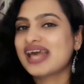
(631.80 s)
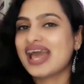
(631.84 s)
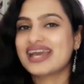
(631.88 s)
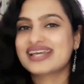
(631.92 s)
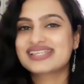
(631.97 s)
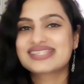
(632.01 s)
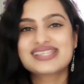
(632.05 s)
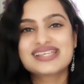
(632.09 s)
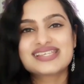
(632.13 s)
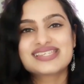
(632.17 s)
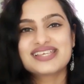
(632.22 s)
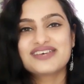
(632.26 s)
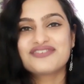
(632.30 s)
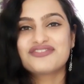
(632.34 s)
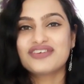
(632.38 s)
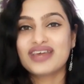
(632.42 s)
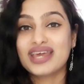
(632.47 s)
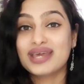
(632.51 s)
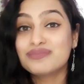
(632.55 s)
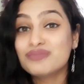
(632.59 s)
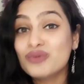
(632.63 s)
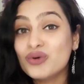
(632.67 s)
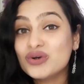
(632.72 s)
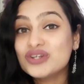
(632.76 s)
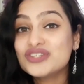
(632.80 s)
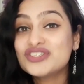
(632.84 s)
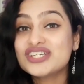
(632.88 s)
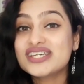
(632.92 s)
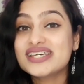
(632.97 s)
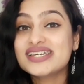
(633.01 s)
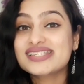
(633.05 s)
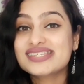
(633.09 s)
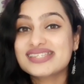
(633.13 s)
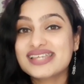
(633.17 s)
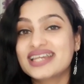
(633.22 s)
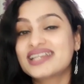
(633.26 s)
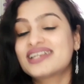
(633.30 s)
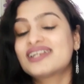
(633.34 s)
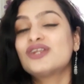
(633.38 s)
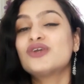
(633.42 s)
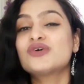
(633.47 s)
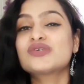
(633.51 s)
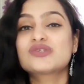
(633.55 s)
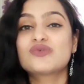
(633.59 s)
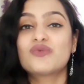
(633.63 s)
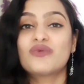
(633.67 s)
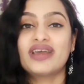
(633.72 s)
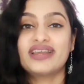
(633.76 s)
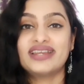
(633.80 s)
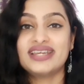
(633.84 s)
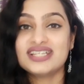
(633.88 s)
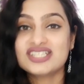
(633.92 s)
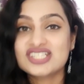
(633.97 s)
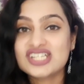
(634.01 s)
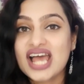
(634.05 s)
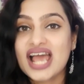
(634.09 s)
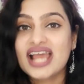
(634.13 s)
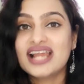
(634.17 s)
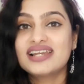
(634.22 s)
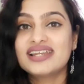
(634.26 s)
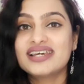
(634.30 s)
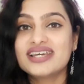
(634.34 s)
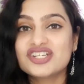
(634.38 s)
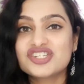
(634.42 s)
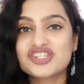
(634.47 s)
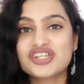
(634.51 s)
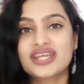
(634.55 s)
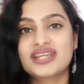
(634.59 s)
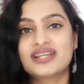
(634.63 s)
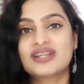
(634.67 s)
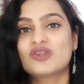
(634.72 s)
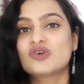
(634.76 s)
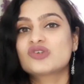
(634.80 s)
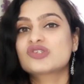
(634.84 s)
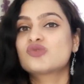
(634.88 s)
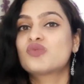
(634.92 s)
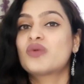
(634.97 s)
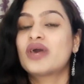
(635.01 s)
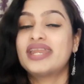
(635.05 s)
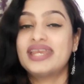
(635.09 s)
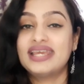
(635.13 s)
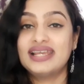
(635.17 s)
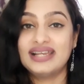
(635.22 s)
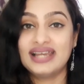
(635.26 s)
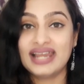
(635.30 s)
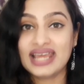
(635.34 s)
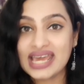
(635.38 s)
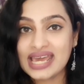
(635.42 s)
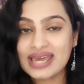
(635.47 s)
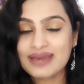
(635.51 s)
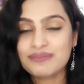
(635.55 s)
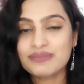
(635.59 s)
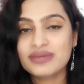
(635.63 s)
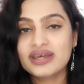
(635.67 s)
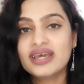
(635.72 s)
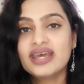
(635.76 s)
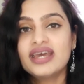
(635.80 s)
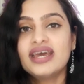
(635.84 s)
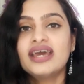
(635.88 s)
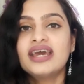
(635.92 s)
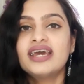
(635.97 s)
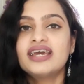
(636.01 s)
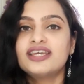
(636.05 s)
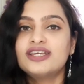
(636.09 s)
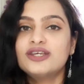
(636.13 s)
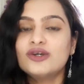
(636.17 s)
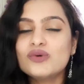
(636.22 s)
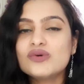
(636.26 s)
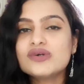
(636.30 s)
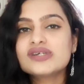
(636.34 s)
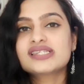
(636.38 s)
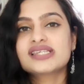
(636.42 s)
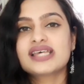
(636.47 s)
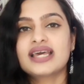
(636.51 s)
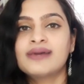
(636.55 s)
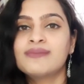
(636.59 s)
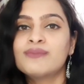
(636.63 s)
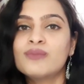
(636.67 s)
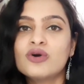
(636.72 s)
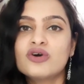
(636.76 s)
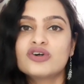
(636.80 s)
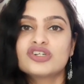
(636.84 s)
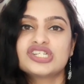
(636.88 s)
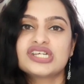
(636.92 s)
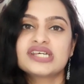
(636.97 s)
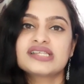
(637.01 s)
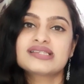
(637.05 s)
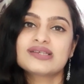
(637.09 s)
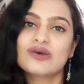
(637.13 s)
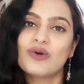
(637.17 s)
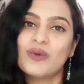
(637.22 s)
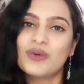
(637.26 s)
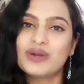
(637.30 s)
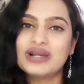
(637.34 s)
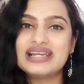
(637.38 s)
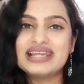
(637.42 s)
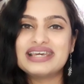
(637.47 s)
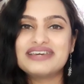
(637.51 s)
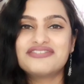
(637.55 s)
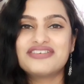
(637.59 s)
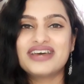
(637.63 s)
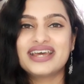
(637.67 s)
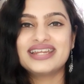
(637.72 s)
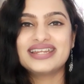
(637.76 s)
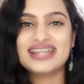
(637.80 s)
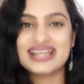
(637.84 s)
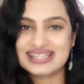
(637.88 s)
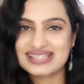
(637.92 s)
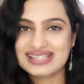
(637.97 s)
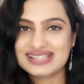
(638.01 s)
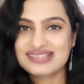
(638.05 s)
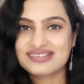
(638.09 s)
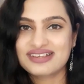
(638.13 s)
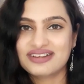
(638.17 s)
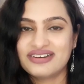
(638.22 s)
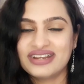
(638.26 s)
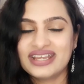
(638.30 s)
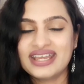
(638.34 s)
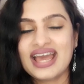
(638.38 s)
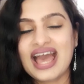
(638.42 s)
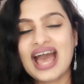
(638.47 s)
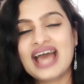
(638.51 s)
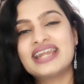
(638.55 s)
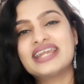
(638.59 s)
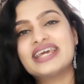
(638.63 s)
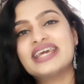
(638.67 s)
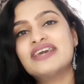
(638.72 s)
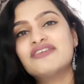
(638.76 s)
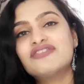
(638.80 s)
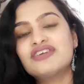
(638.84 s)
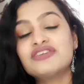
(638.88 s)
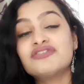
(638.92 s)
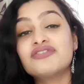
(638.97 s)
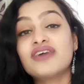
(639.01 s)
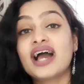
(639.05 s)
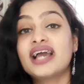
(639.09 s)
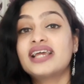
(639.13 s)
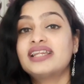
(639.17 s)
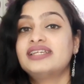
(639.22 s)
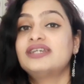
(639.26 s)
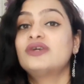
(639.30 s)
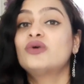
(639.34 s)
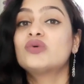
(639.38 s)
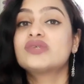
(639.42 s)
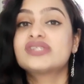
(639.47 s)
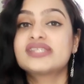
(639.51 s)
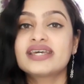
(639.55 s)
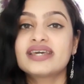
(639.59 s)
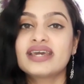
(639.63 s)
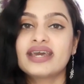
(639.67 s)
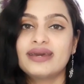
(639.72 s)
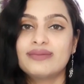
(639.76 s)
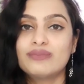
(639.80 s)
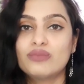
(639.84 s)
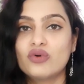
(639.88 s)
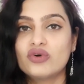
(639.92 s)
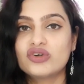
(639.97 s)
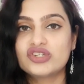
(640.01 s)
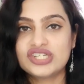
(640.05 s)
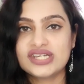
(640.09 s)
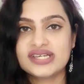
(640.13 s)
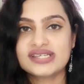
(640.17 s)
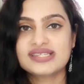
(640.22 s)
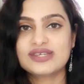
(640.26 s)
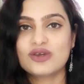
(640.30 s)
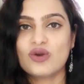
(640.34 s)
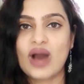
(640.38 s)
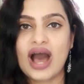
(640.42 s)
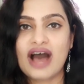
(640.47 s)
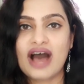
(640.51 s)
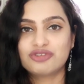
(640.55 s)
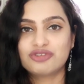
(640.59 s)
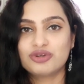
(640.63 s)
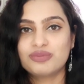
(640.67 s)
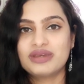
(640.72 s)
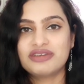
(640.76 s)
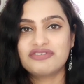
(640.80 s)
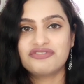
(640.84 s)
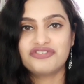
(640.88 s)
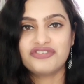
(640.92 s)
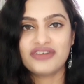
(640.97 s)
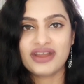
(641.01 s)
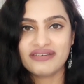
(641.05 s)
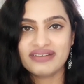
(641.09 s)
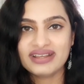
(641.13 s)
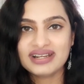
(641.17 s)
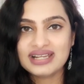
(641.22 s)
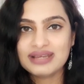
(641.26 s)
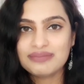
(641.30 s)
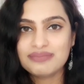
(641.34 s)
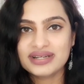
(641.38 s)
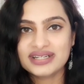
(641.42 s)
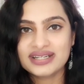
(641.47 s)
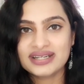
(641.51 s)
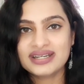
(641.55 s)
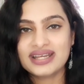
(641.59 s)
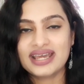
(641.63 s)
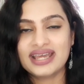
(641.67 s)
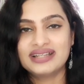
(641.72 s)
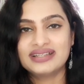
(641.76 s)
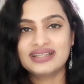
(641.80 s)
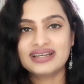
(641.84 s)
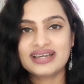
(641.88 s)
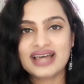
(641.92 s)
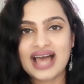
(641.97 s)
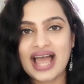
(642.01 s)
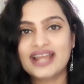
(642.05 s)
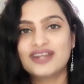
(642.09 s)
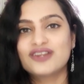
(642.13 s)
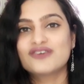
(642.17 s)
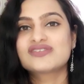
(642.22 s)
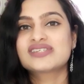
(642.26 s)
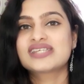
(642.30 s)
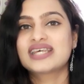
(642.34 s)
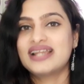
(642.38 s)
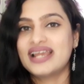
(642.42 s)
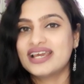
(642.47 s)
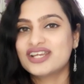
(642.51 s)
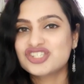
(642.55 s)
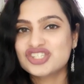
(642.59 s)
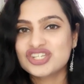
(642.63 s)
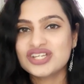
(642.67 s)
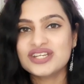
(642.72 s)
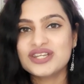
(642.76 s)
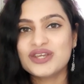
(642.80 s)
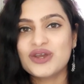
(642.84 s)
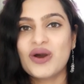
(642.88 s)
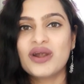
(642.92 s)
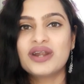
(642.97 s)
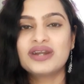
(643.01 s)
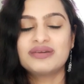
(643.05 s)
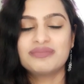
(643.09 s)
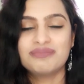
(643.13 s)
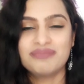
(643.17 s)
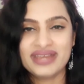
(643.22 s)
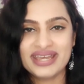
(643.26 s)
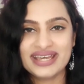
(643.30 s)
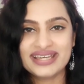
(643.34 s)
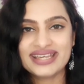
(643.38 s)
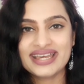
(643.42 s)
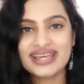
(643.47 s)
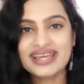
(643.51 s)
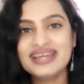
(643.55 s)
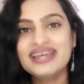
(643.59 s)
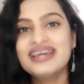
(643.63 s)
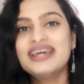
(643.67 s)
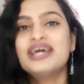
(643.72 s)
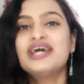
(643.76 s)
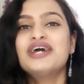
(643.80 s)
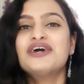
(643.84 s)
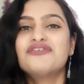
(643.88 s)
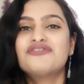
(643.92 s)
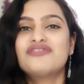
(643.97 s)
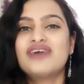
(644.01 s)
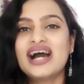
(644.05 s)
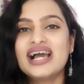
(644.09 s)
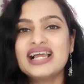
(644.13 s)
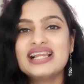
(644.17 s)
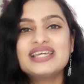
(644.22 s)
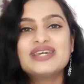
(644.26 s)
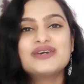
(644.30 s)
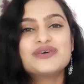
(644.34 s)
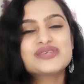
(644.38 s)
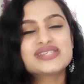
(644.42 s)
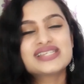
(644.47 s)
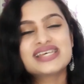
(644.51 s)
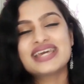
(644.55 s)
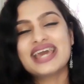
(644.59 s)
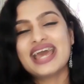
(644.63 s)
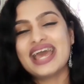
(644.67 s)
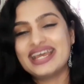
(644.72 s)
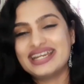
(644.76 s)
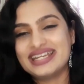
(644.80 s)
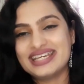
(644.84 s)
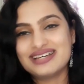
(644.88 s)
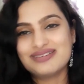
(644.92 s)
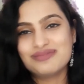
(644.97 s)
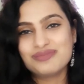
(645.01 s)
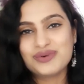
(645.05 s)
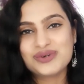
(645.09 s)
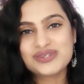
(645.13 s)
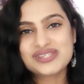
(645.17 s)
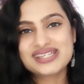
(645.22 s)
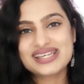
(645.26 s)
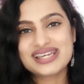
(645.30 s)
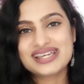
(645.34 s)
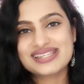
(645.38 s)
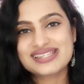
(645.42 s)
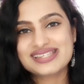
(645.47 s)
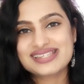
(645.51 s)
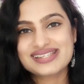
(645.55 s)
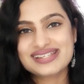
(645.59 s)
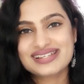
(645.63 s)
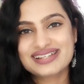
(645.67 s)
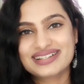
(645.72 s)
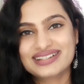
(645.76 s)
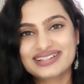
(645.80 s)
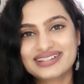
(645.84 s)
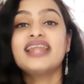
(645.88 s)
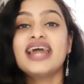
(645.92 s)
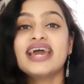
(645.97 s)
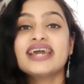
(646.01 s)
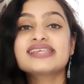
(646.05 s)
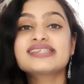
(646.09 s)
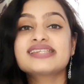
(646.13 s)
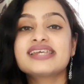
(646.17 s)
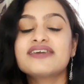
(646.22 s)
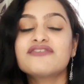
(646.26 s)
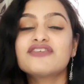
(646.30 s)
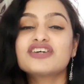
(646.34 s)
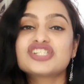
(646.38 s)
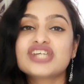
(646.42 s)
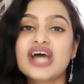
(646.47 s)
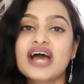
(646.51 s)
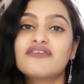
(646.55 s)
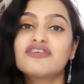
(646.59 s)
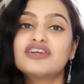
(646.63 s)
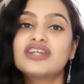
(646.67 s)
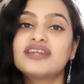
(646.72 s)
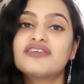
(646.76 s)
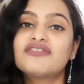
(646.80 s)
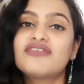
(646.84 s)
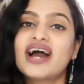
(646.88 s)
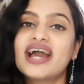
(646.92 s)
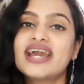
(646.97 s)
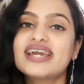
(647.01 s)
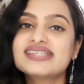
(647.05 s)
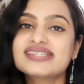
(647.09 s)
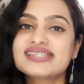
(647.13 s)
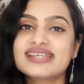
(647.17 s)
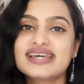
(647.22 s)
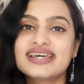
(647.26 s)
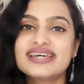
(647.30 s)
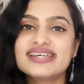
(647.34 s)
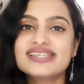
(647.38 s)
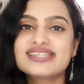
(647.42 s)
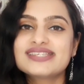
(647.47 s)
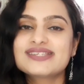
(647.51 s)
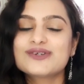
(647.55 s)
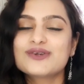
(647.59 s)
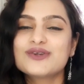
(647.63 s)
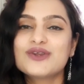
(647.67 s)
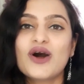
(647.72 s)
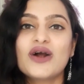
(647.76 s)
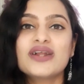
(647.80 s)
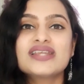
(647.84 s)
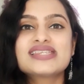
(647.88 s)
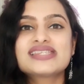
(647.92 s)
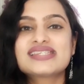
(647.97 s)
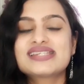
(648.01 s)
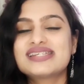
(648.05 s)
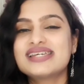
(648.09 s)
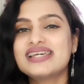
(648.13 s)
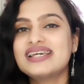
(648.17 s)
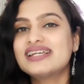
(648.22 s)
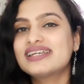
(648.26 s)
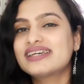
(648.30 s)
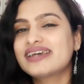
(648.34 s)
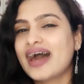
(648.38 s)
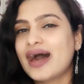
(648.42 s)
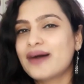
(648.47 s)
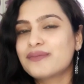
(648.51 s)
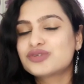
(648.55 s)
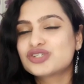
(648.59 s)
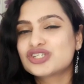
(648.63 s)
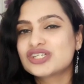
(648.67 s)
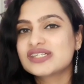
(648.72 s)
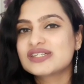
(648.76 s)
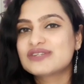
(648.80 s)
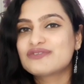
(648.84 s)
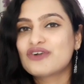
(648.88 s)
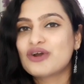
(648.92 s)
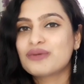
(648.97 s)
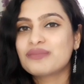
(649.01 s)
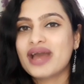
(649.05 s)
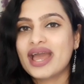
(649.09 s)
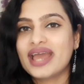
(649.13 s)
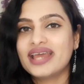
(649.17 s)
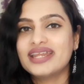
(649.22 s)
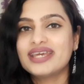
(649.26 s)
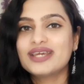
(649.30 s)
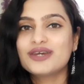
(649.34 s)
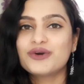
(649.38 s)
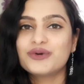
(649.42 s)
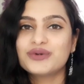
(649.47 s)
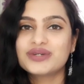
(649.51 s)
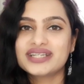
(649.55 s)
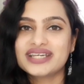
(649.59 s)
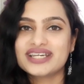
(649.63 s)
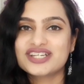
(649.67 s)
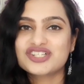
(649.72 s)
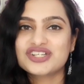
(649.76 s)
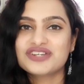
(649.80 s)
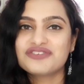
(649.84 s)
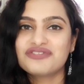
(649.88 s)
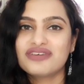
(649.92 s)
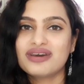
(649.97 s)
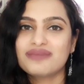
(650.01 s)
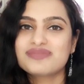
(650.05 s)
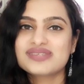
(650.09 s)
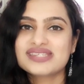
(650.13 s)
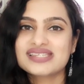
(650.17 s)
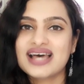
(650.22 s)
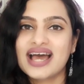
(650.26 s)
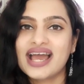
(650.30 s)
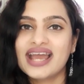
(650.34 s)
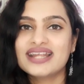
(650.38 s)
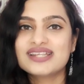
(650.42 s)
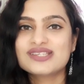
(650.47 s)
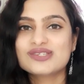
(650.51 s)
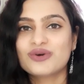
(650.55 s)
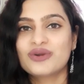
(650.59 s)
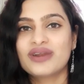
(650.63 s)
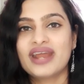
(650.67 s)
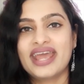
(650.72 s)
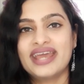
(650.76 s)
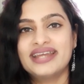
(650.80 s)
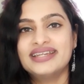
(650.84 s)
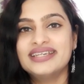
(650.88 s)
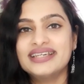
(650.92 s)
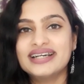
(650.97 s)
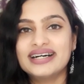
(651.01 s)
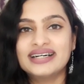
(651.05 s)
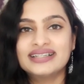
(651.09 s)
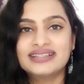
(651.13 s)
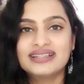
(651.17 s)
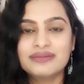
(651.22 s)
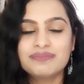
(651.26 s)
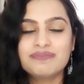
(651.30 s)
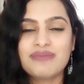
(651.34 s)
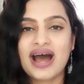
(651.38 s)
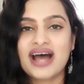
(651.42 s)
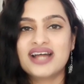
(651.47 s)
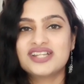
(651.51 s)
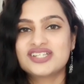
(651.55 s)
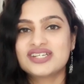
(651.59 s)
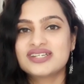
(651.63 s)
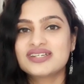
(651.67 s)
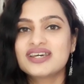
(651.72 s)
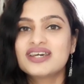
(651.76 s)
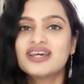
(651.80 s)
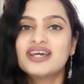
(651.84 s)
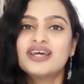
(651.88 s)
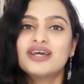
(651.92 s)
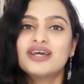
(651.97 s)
excessive emojis. It looks very childish, it looks very lame. Use emojis only when necessary, and even while using emojis, you to be very limited in the kind of selection you're making while using any emojis. Next thing which I would advise is to not steal captions from any quotation websites or any other pageant